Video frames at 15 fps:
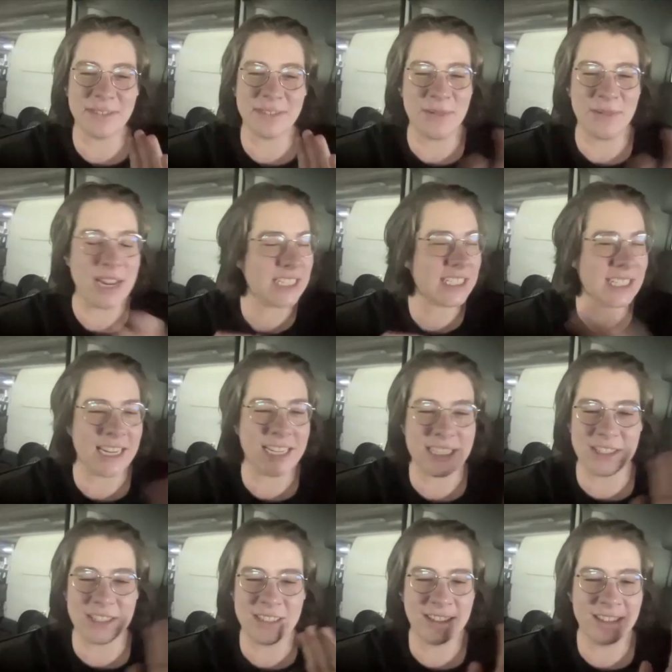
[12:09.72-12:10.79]
film. Exactly. Let's,
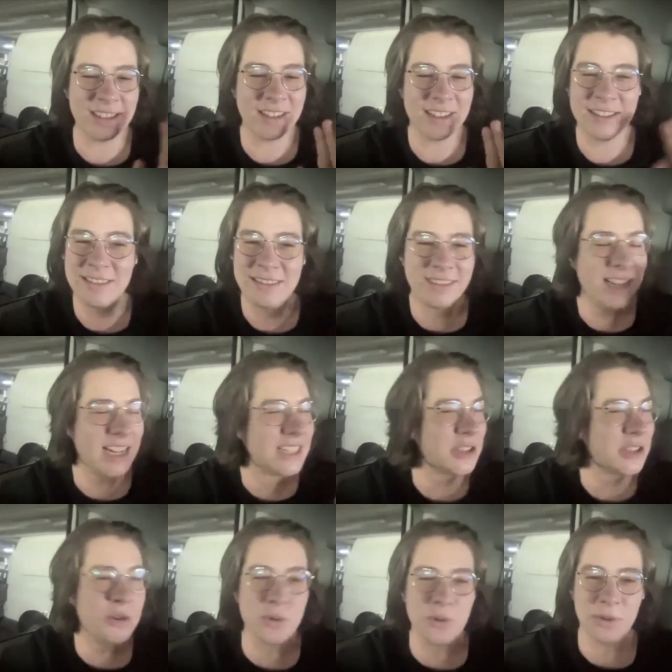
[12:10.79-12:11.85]
let's, yeah, it's cool.